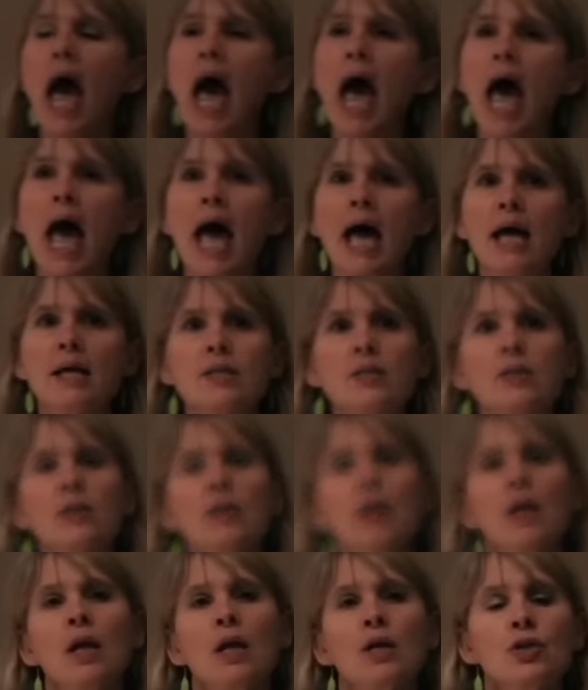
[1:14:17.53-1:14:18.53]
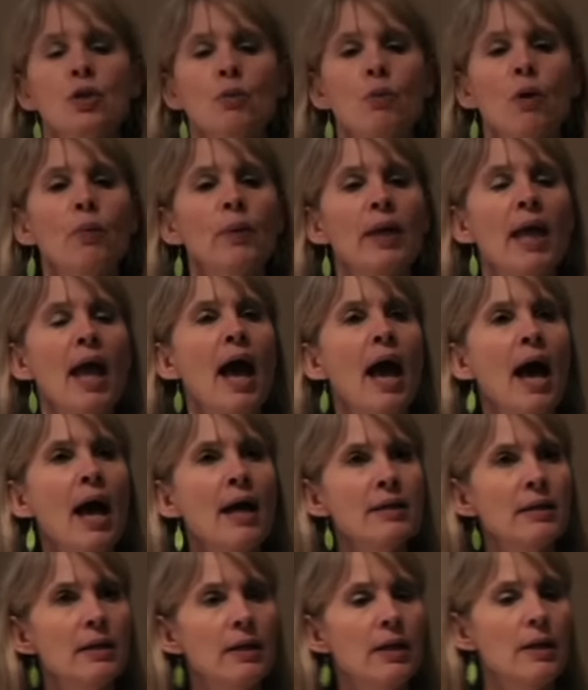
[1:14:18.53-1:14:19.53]
And so what we
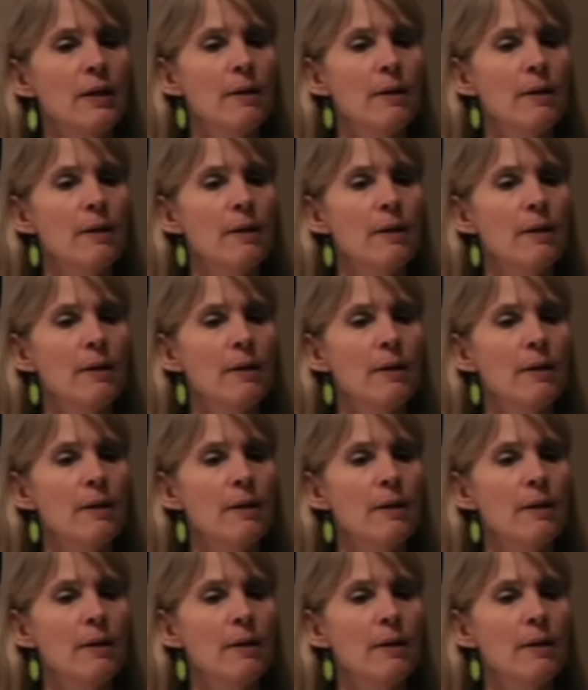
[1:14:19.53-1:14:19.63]
had